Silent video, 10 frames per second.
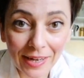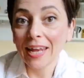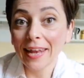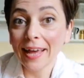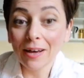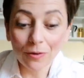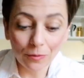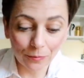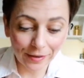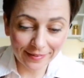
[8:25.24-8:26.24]
Now
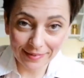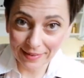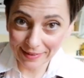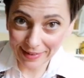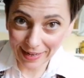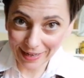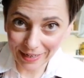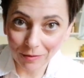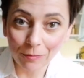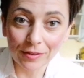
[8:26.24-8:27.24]
resting time
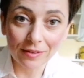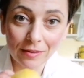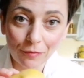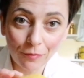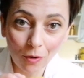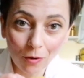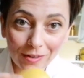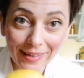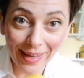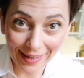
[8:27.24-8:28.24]
with the fold
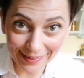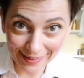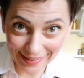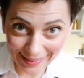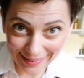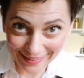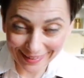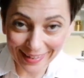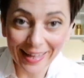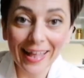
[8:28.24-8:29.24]

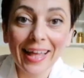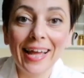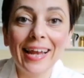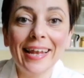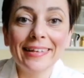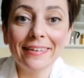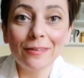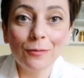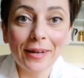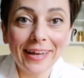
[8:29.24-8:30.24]
underneath. Let it
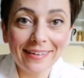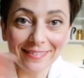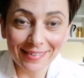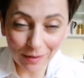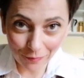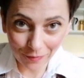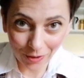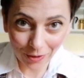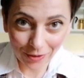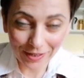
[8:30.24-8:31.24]
rest
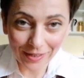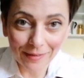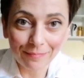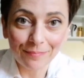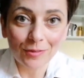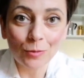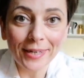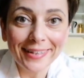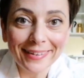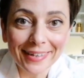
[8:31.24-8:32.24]
for
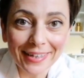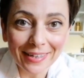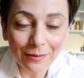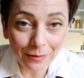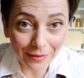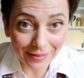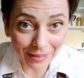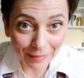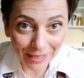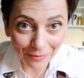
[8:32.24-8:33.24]
20-30
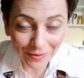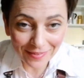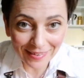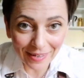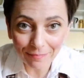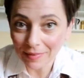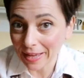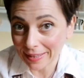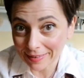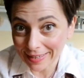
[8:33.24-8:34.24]
minutes
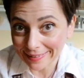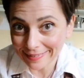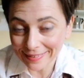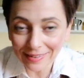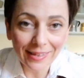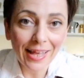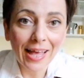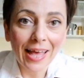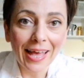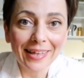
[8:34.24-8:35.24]
at least,
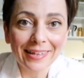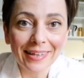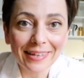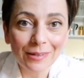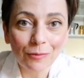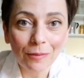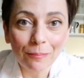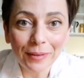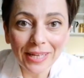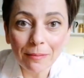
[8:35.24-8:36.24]
and it will
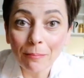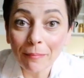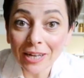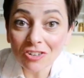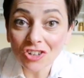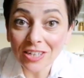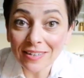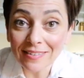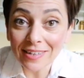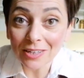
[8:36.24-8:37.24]
be much
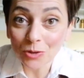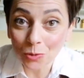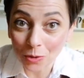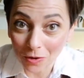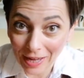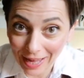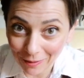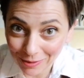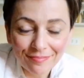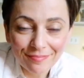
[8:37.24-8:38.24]
easier to roll out.